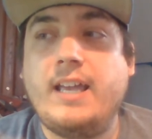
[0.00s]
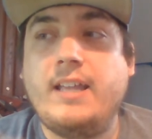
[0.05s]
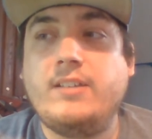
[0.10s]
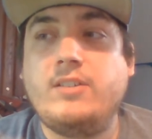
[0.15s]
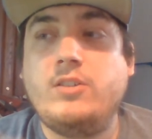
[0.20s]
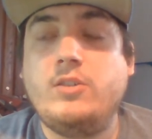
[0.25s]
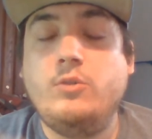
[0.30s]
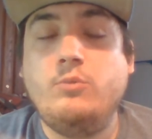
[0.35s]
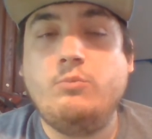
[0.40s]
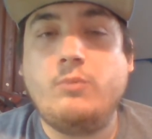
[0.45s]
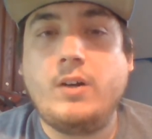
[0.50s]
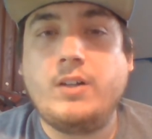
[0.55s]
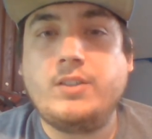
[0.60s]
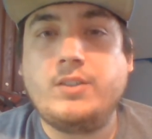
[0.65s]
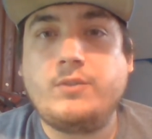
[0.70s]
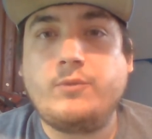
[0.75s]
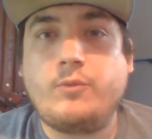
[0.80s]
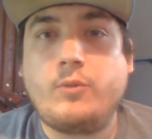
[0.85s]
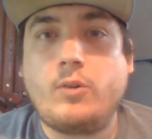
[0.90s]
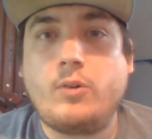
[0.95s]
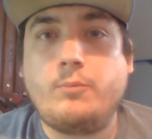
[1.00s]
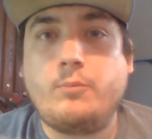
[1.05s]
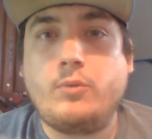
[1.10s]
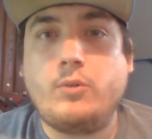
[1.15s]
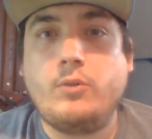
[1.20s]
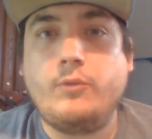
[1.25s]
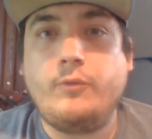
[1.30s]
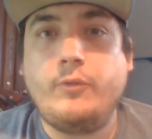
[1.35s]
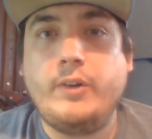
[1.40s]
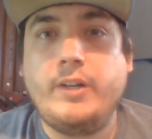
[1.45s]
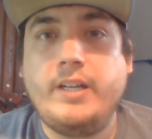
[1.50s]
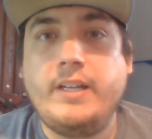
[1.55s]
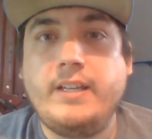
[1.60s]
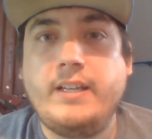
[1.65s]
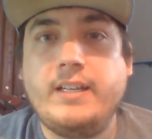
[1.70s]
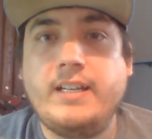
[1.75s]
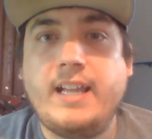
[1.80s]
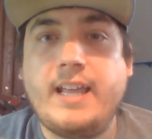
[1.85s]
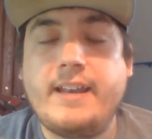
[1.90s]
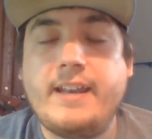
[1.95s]
at two months for
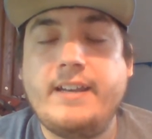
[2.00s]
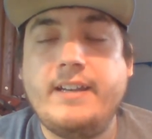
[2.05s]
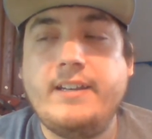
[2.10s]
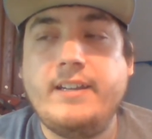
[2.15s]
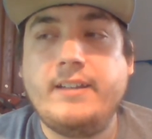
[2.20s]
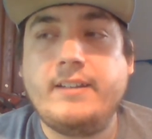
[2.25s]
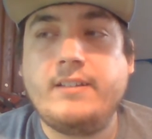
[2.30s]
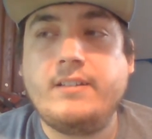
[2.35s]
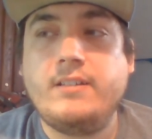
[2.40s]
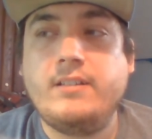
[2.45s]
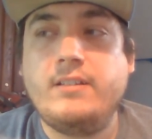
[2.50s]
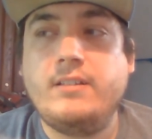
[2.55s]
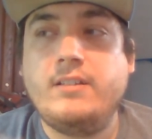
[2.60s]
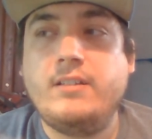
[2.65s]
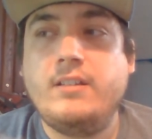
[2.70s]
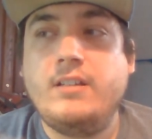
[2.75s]
proofreading and editing.